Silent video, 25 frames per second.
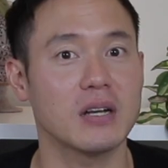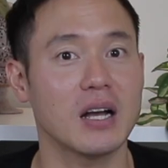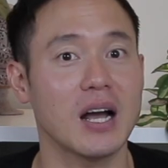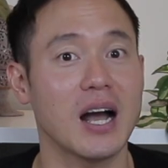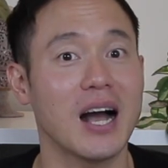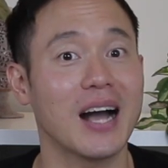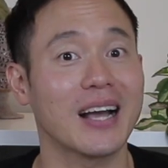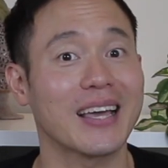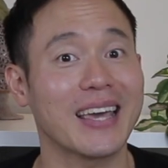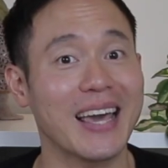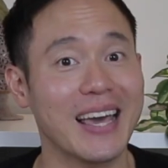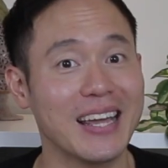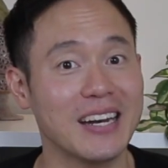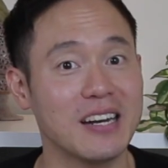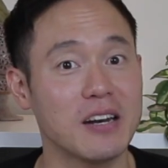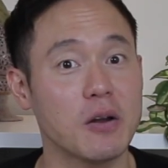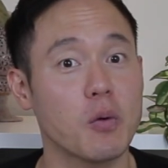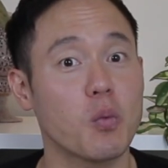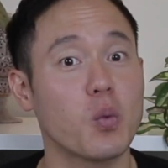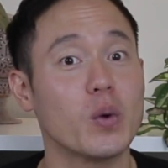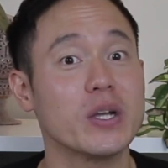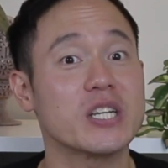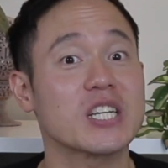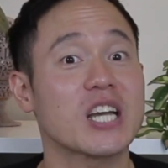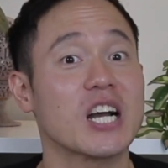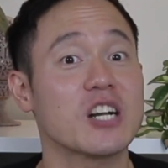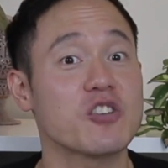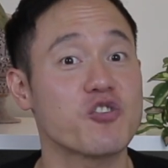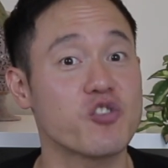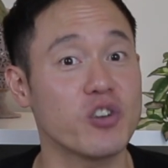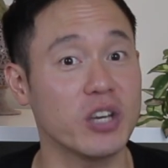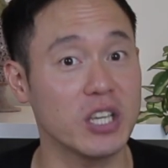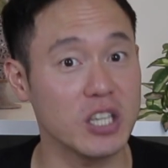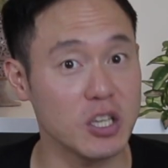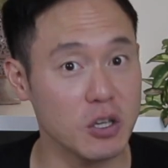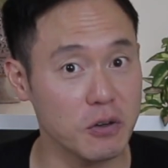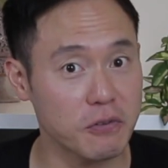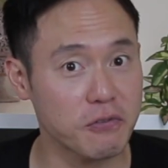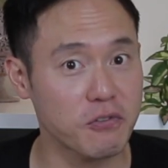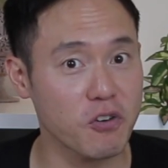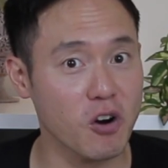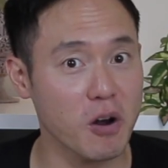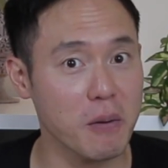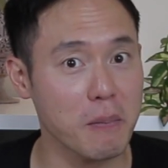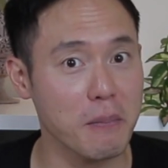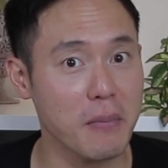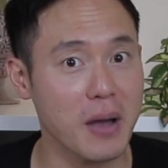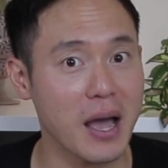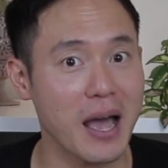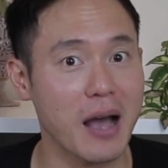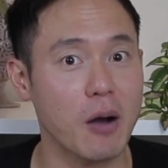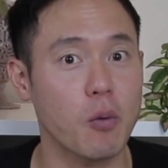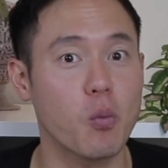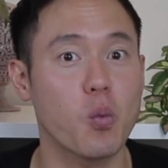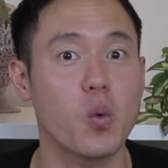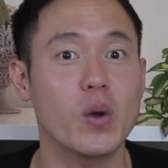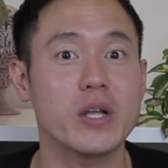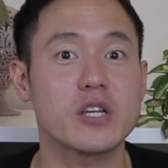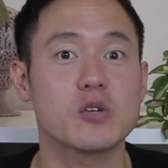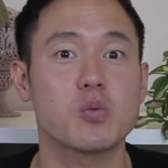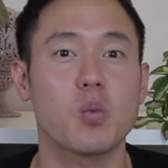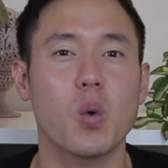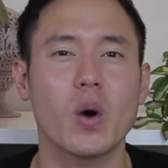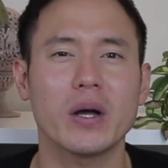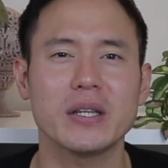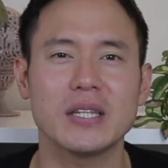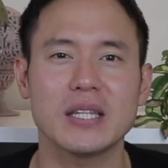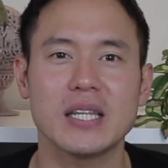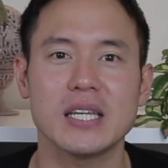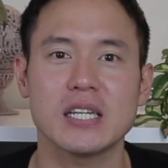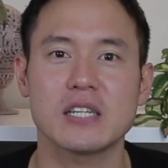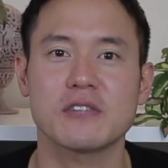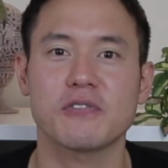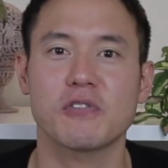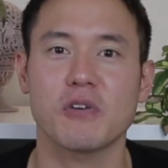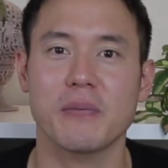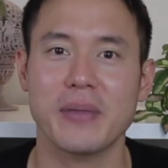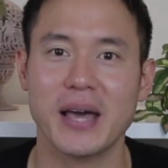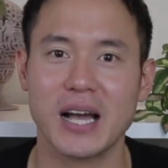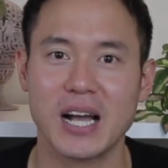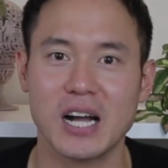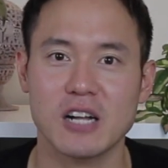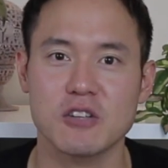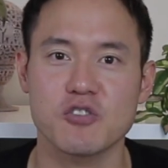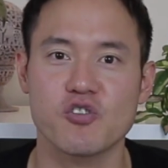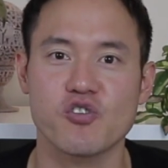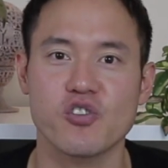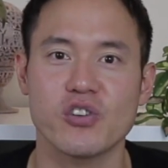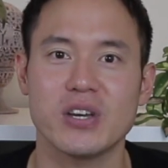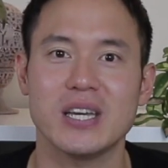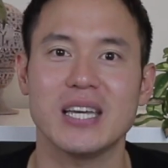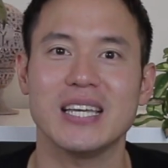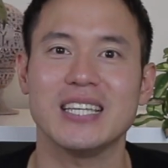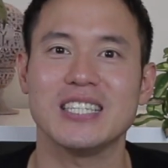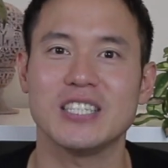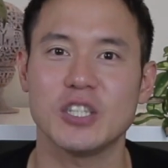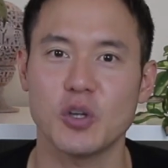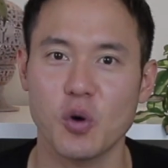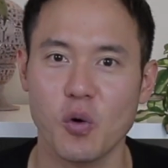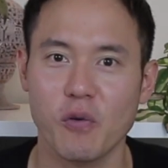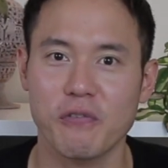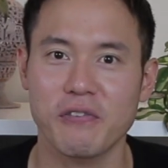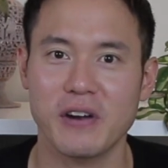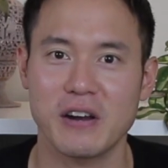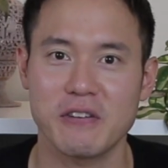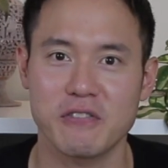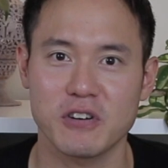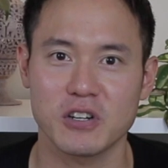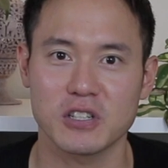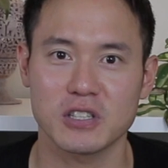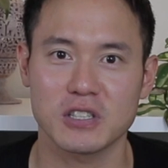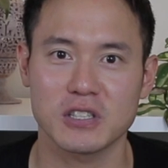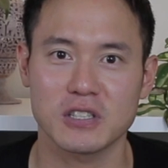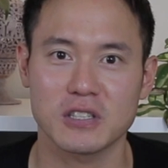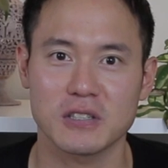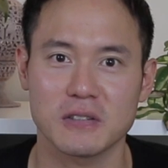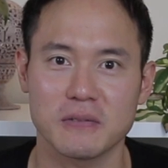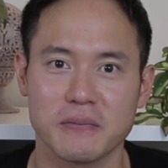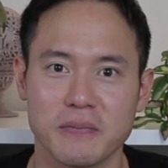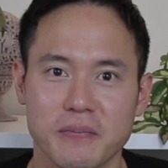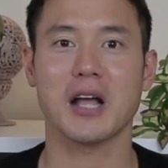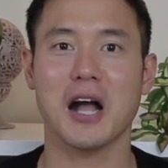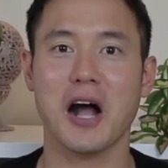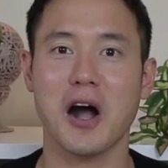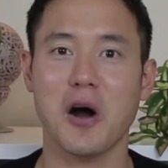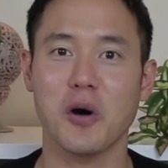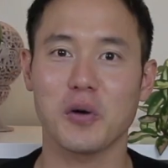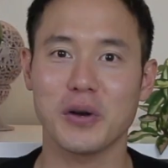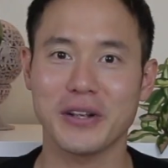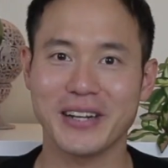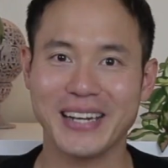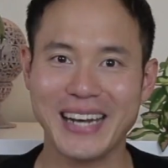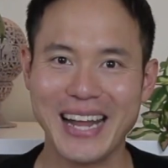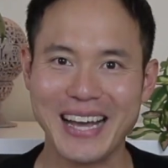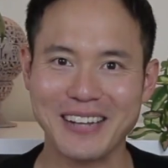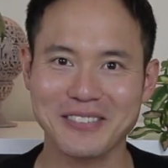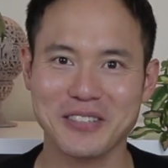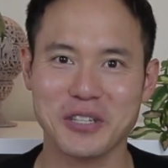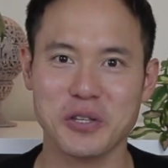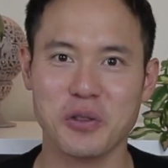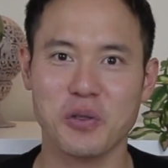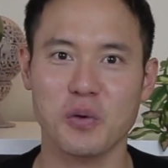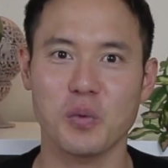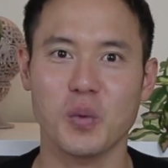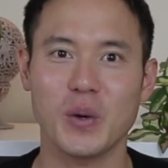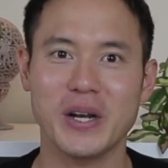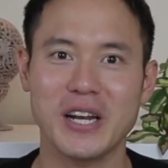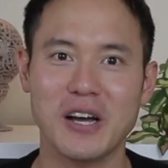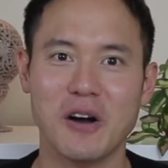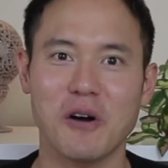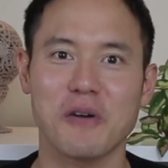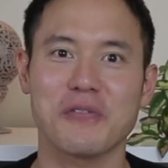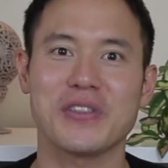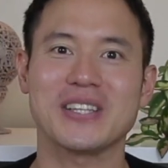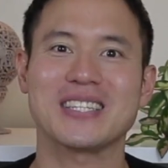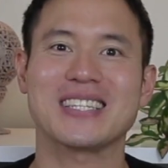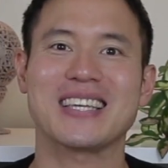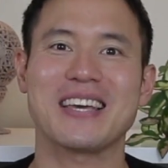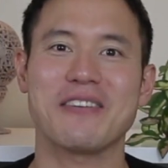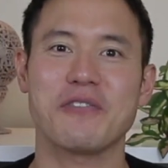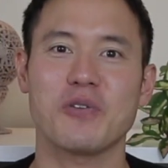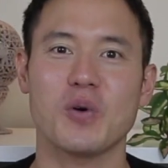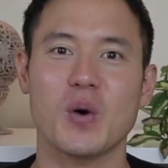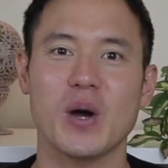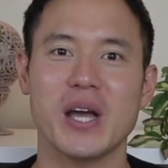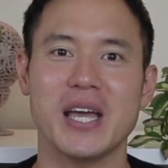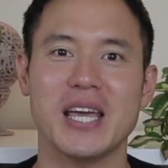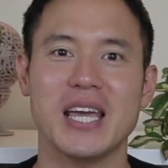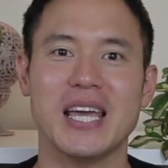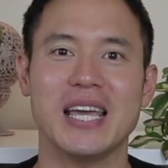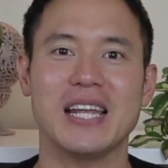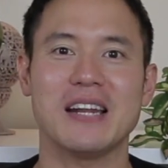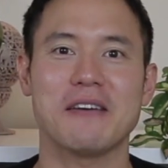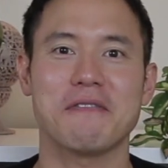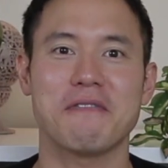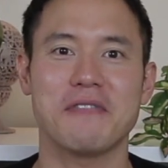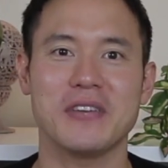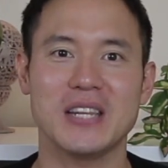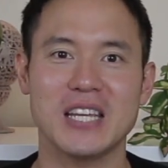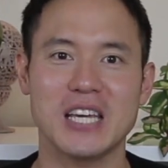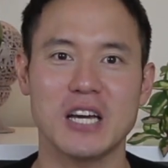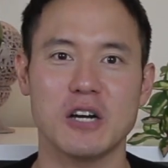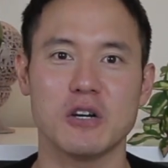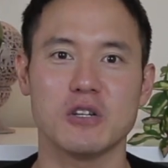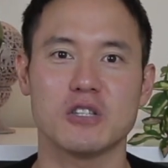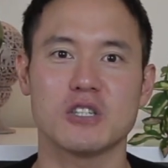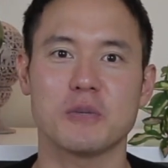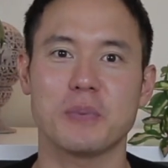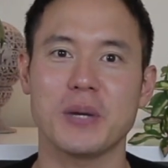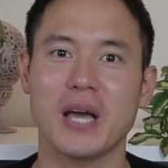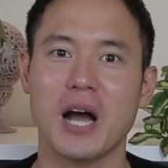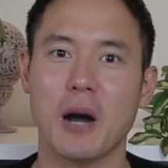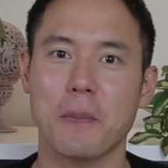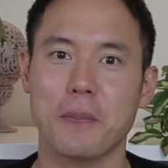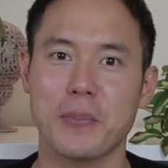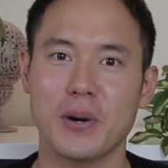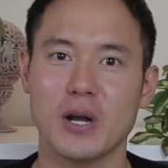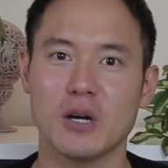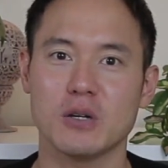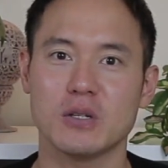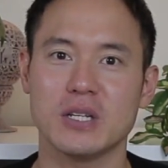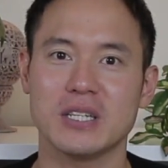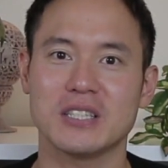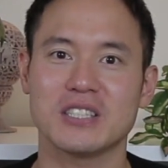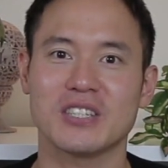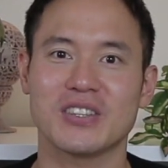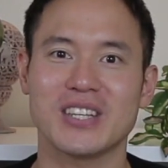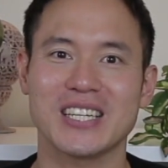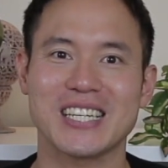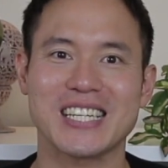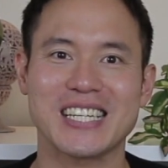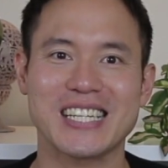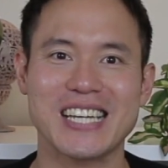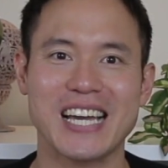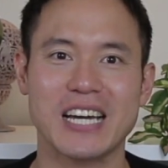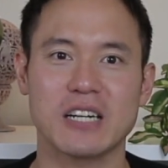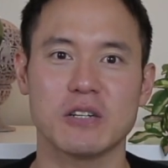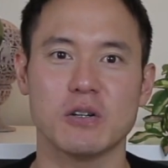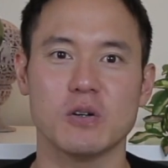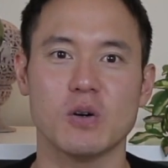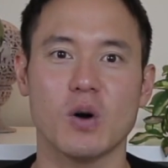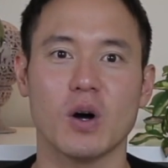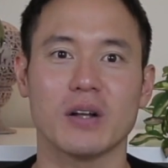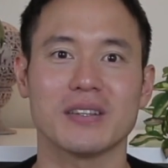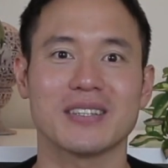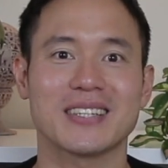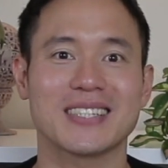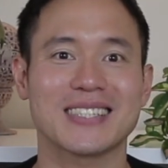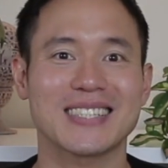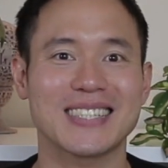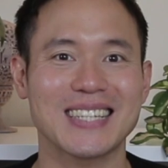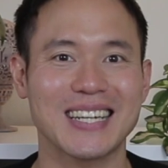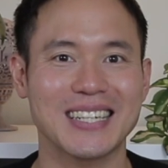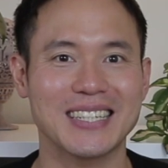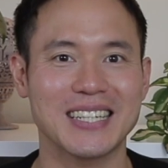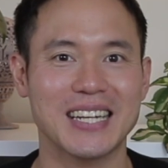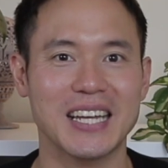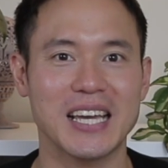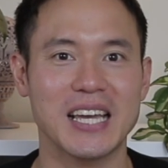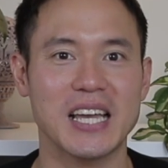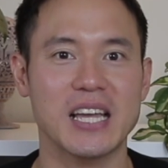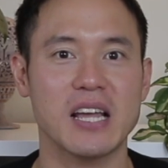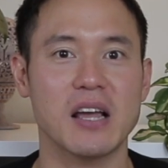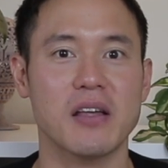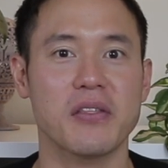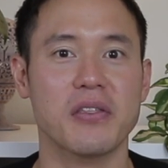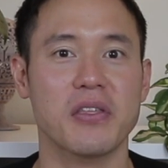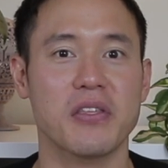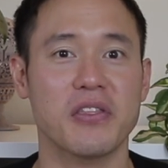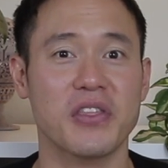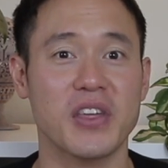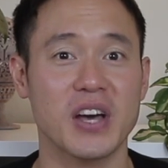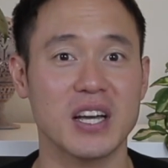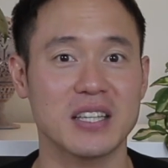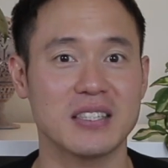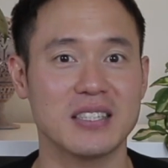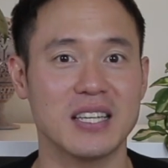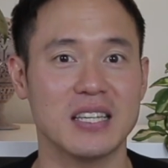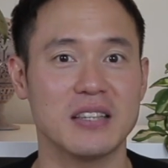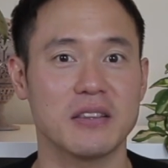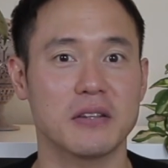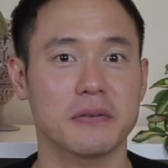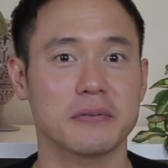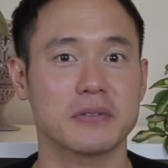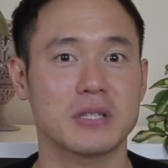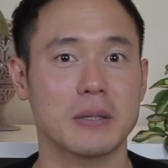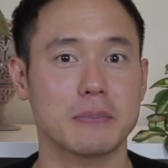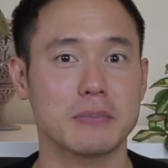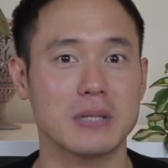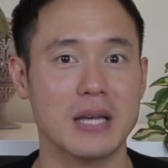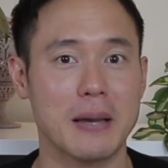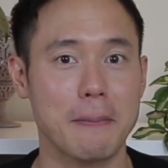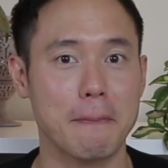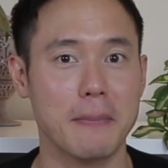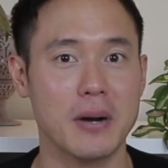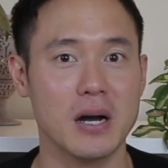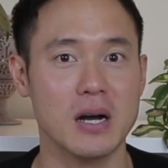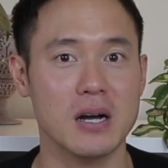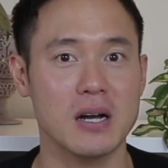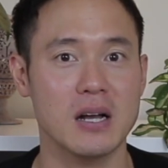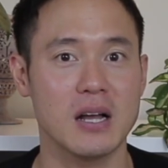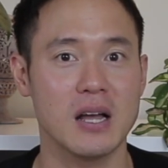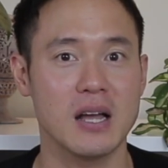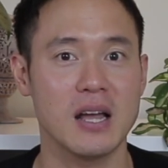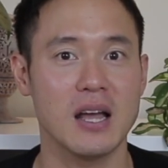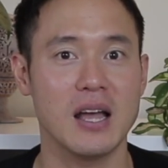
Again, which country are you from? And which one dish from that country is your favorite? I will announce the winner of this giveaway in a video to be uploaded to this channel on Sunday, the 13th of September.